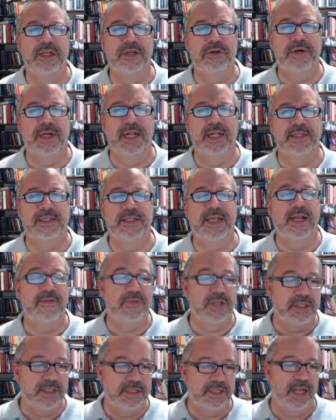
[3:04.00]
do it instead of
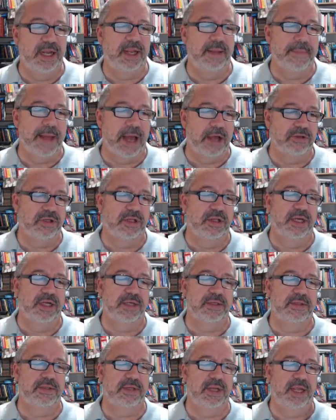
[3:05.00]
just sending mouse
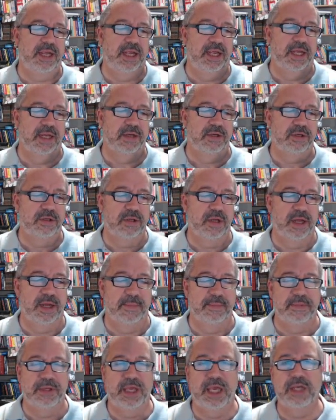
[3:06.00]
clicks and
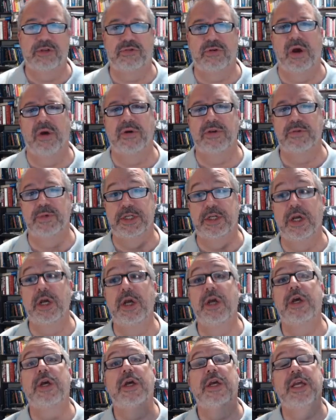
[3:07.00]
um, keystrokes, which
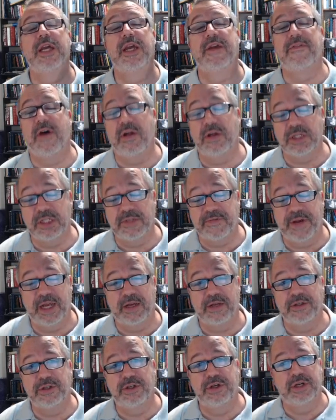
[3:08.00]
if all else
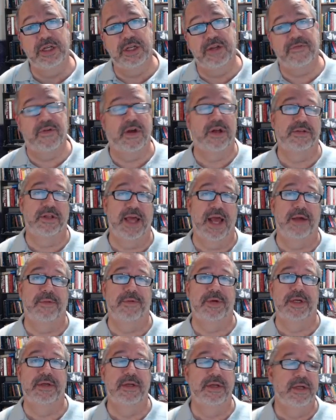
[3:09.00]
fails, you can default to that
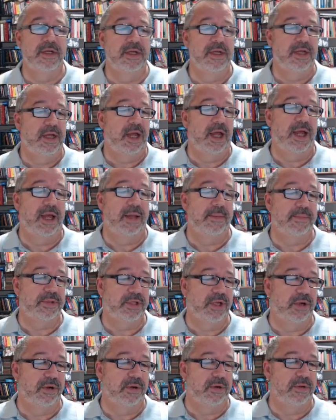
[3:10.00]
one. Um,
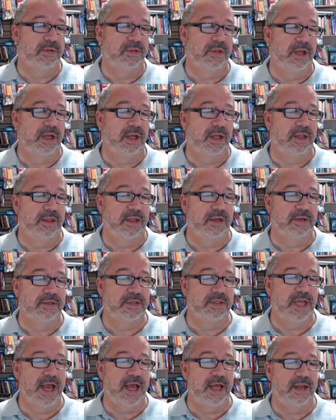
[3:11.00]
so th
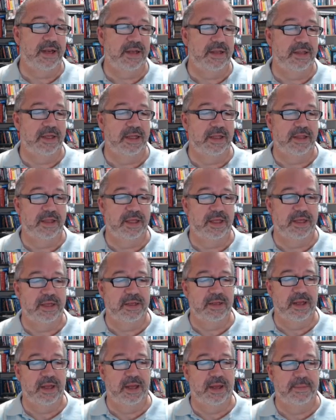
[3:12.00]
there's that, the,
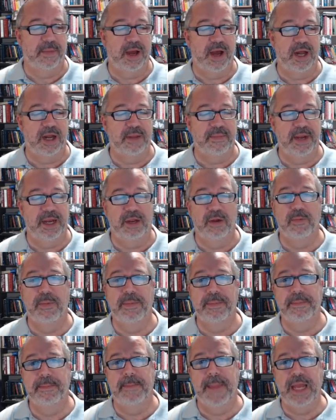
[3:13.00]
the um,
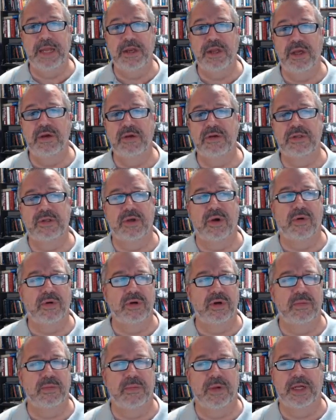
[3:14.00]
automating menu. So
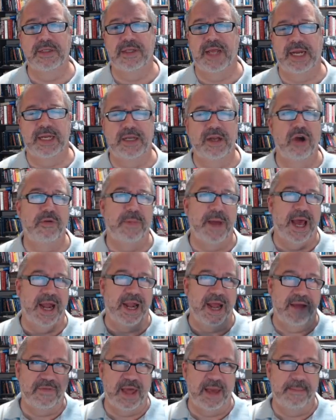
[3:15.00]
older ones like Notepad
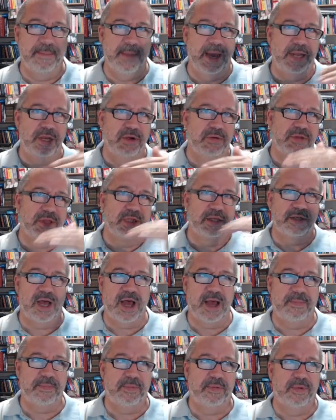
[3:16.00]
have that menu at the
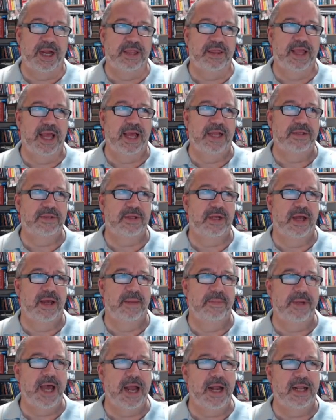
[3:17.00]
top, right? That's
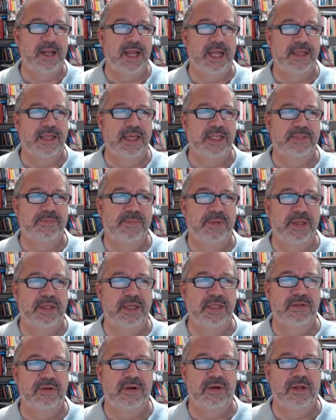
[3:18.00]
um, kind of like this, but
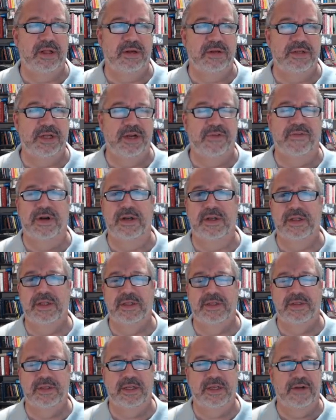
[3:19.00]
these are a little different.
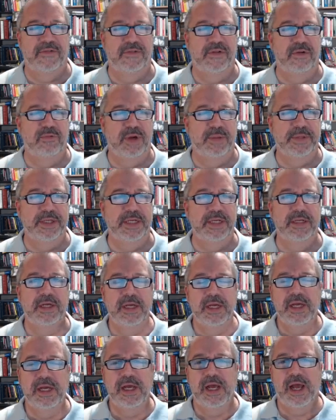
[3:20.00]
This is a different ribbon.
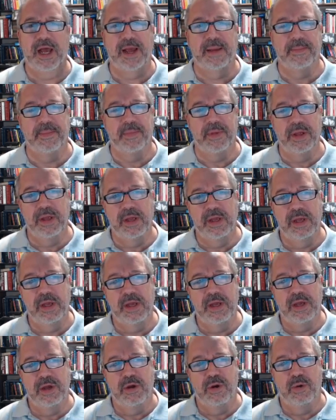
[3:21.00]
Um,
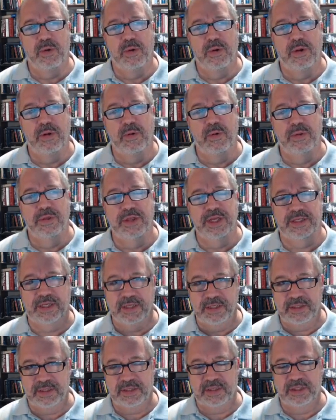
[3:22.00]
this
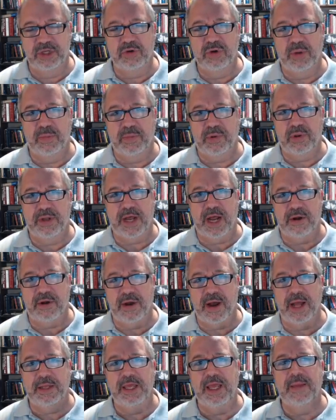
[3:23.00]
is doable in
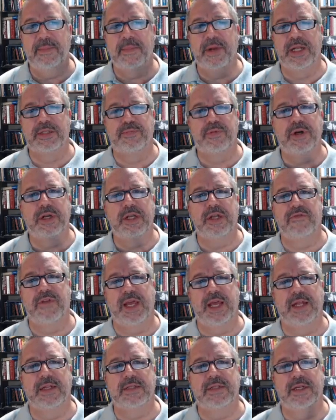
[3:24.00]
AutoHotkey, but it's pretty
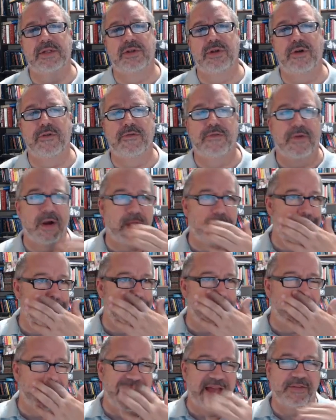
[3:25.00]
advanced. It's so far, we
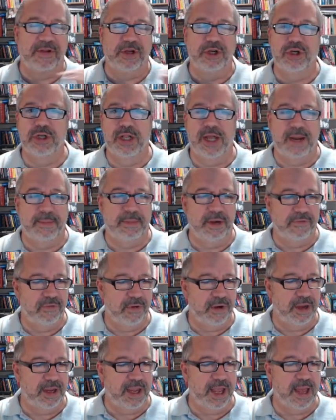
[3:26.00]
don't have a good library
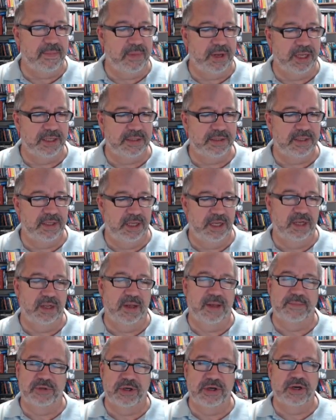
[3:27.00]
for it yet, but it's
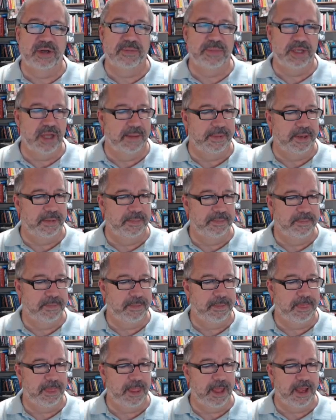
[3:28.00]
I'm sure it'll be coming.
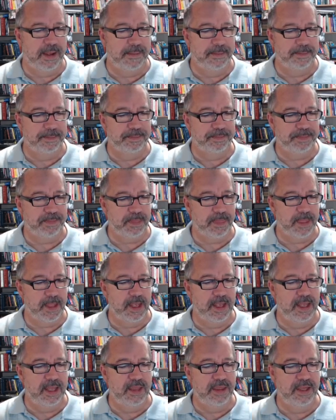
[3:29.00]
Um,
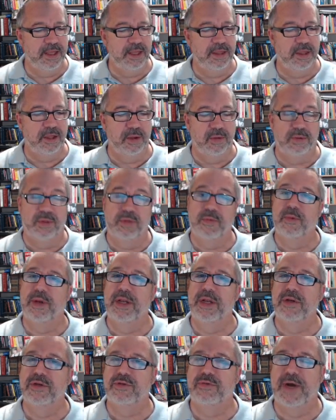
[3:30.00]
then the
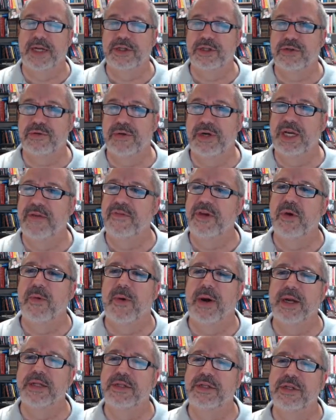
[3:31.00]
Windows registry, if you
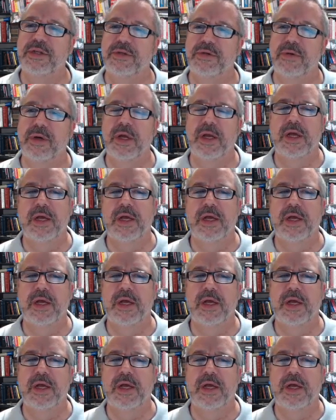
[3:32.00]
wanted to